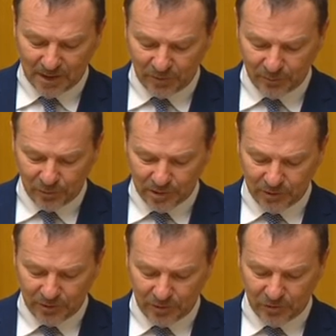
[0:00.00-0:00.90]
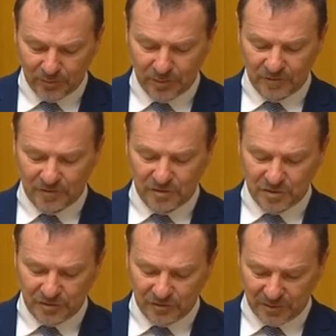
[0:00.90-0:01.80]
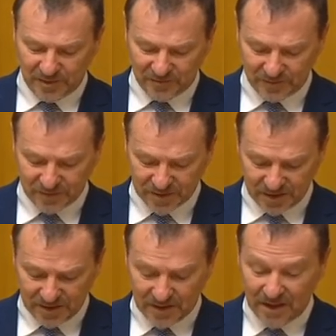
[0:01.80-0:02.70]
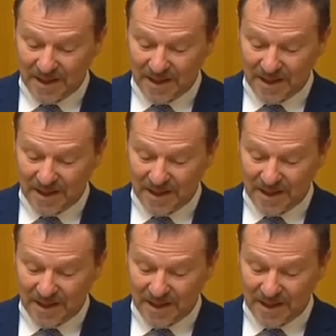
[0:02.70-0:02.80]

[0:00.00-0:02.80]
report into elder abuse in June 2017.